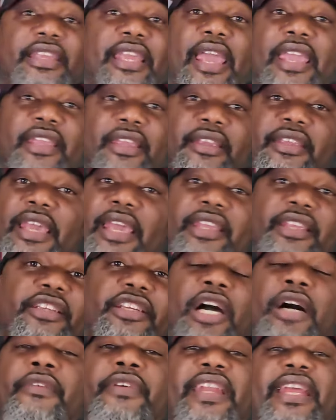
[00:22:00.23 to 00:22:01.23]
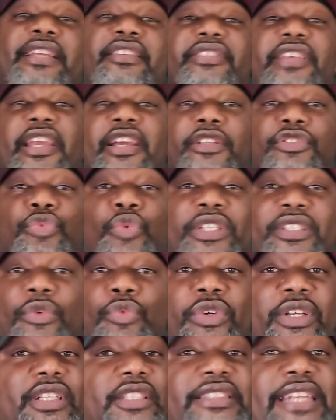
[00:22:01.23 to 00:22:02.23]
can't cover themselves with
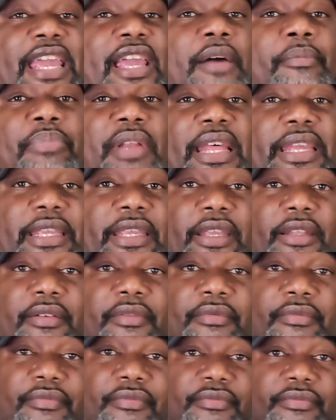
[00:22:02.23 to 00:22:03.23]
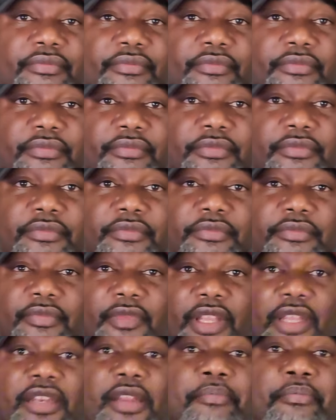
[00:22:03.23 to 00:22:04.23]
a damn blanket
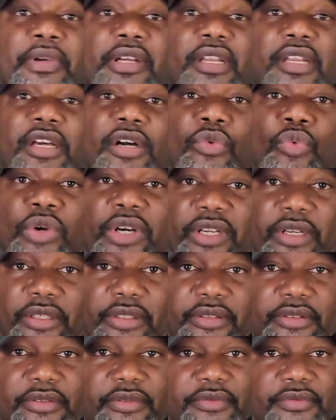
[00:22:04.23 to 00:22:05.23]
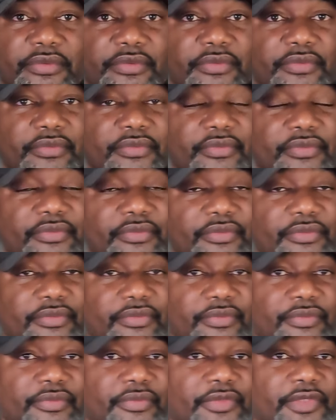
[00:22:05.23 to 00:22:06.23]
in the middle of winter.
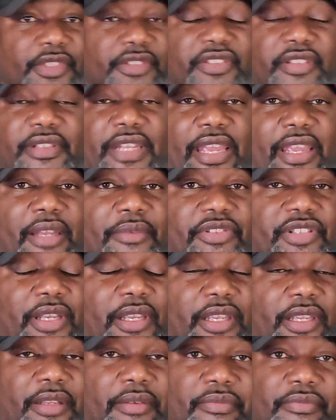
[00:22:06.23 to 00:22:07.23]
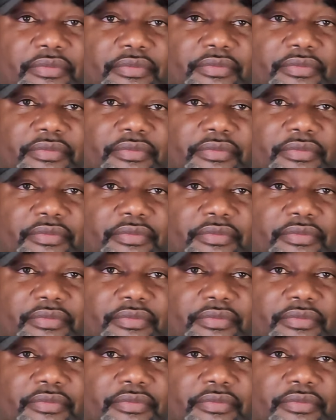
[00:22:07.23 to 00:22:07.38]
It's a damn shame.